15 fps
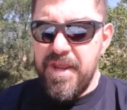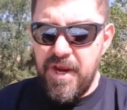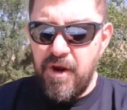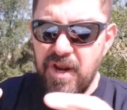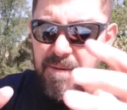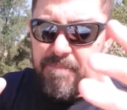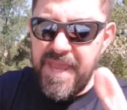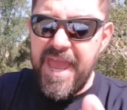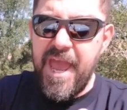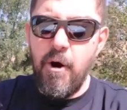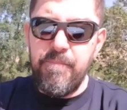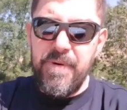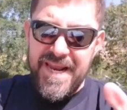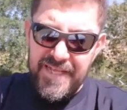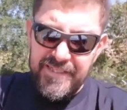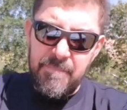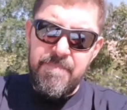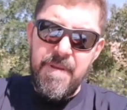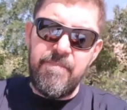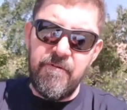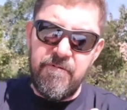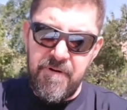You're going to be helping other
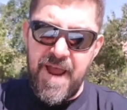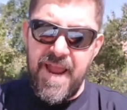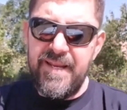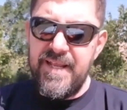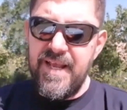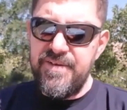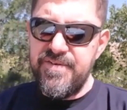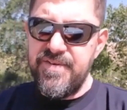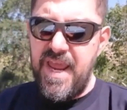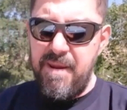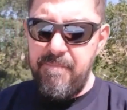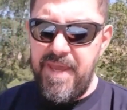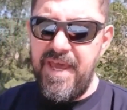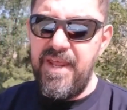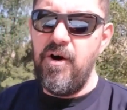people find us, amen,